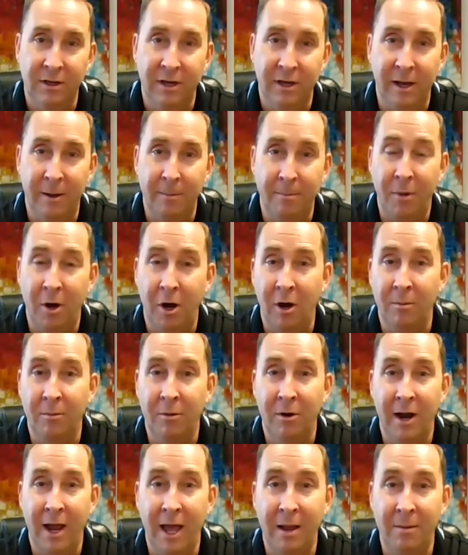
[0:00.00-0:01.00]

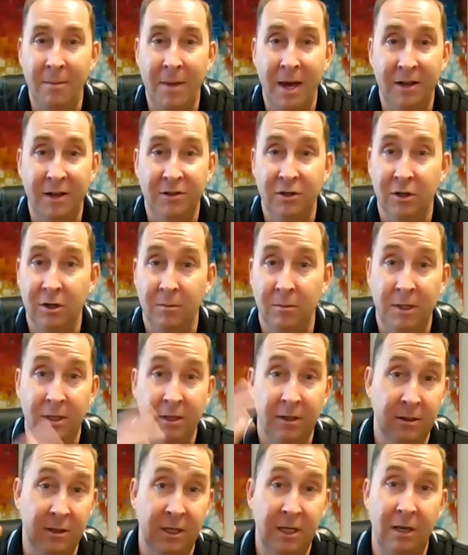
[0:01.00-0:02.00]
Palmer and Madison are going to
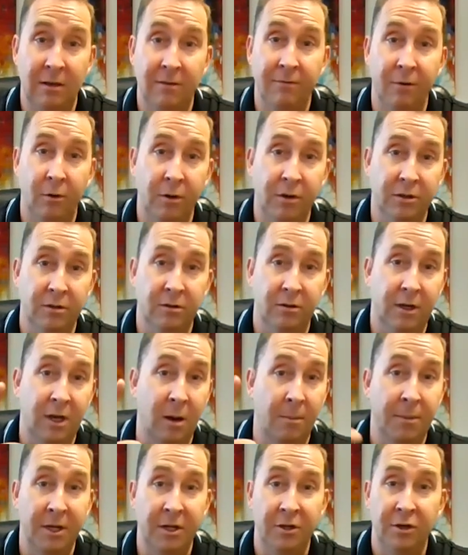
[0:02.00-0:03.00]
be the key focus of the
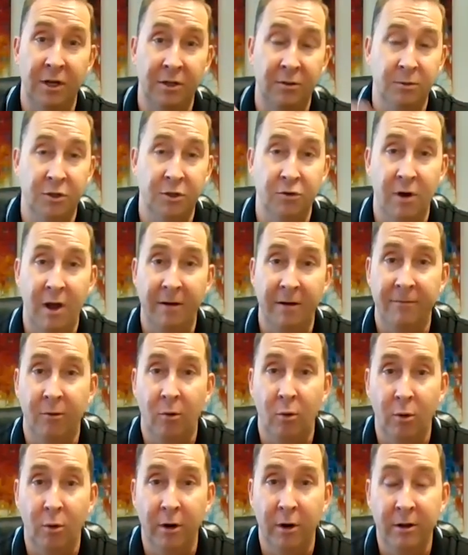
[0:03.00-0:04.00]
company as we drive
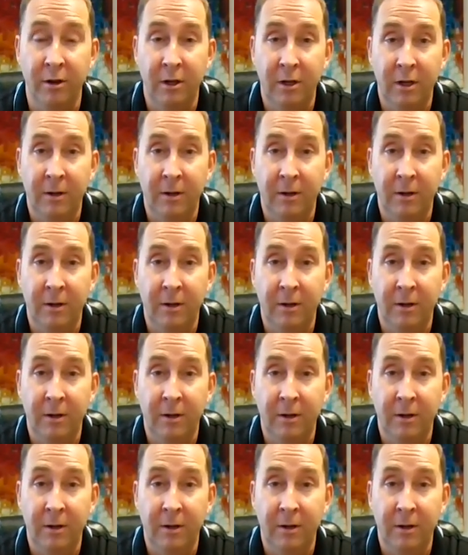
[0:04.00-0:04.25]
forward